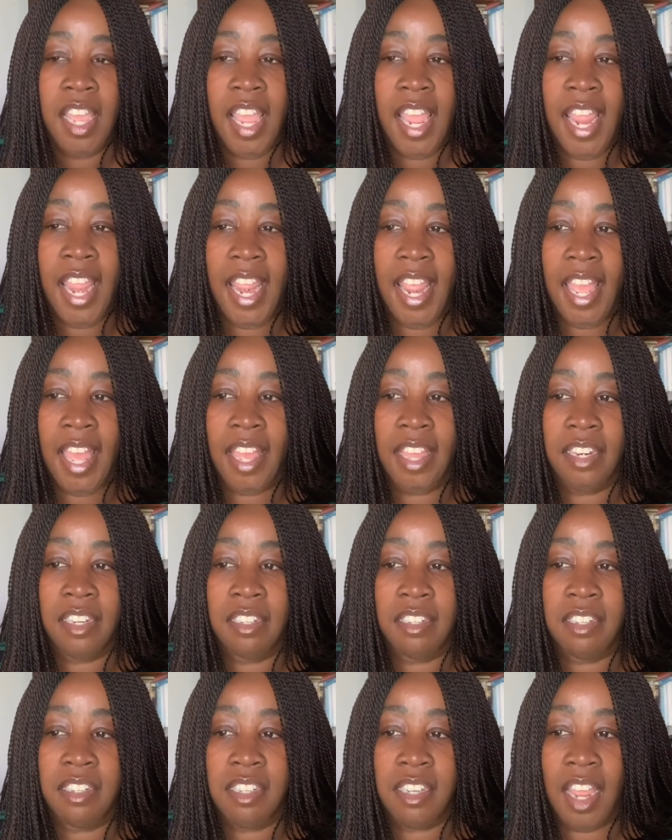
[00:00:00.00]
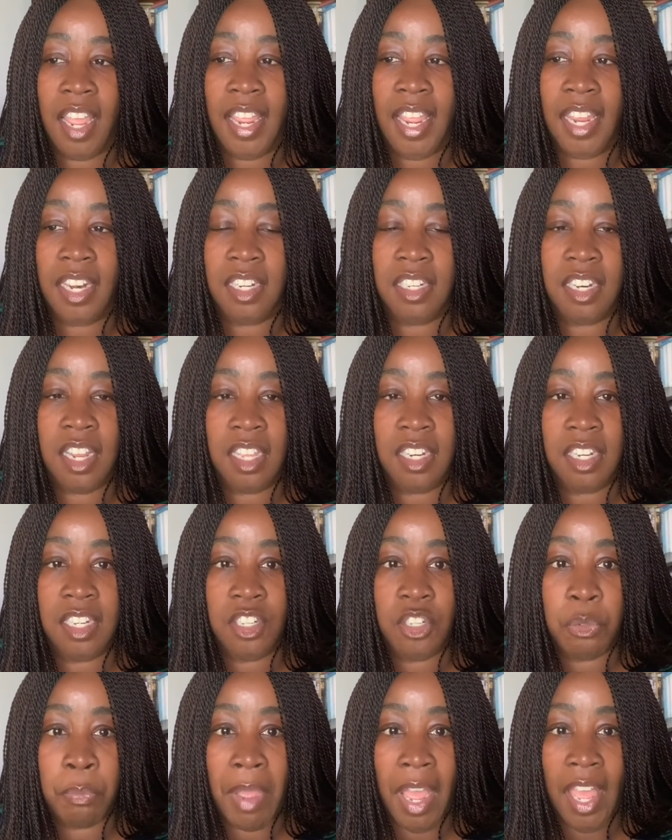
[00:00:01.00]
And I had it done
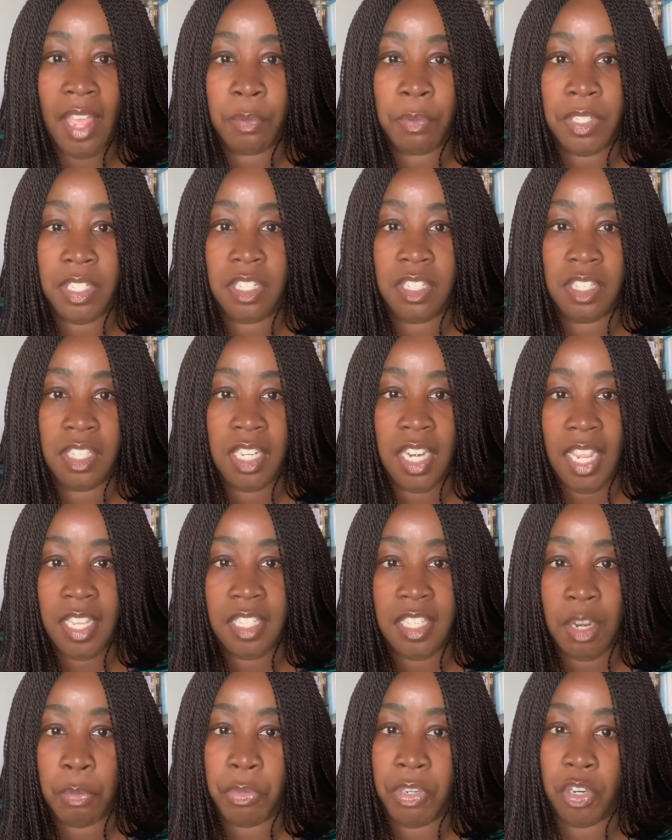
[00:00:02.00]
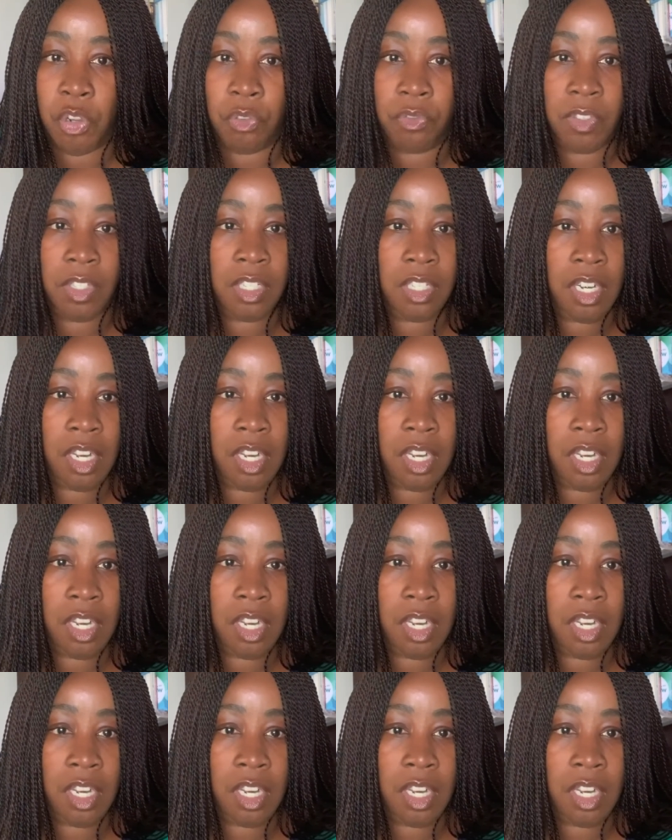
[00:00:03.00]
in Dubai, which is the next emirate over.